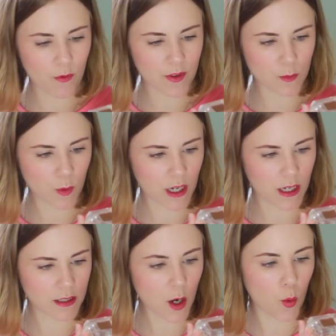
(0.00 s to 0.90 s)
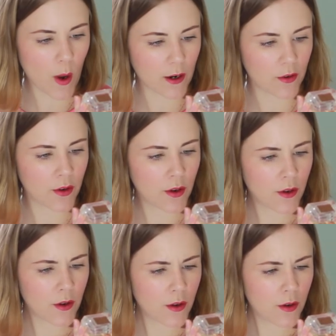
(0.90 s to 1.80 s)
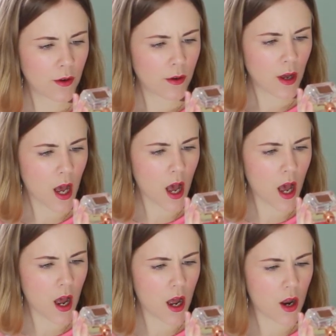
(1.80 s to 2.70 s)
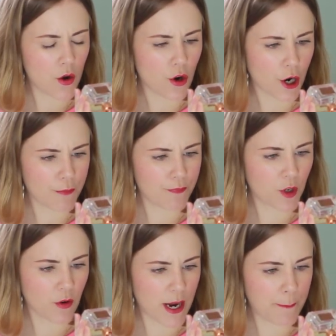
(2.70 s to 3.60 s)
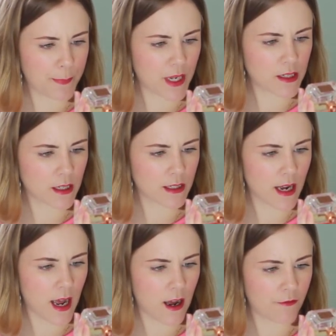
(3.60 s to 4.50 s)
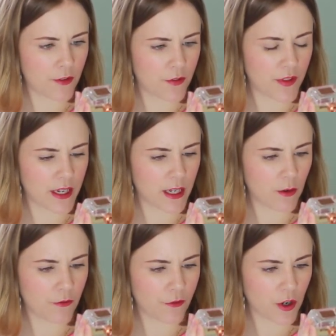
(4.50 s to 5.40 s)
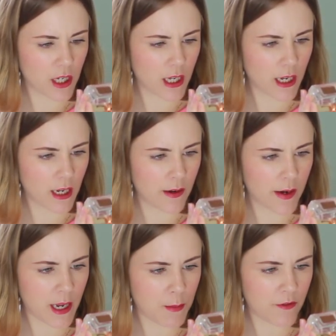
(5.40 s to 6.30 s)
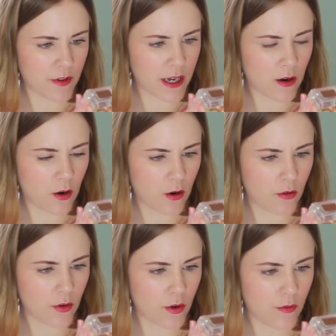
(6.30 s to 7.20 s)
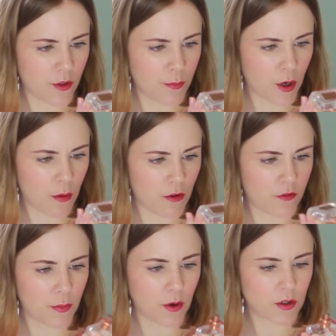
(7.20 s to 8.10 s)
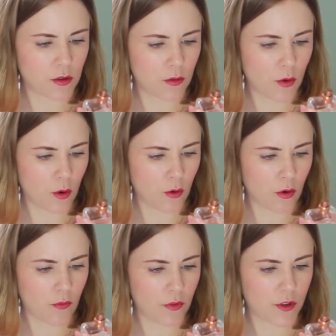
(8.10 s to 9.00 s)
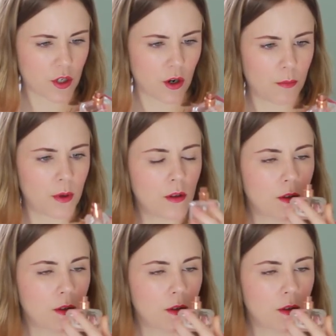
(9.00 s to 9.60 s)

what this one is. Oh, hang on. Uh, no, great. It doesn't have the freaking name of it on the bottom of the bottle or on the top.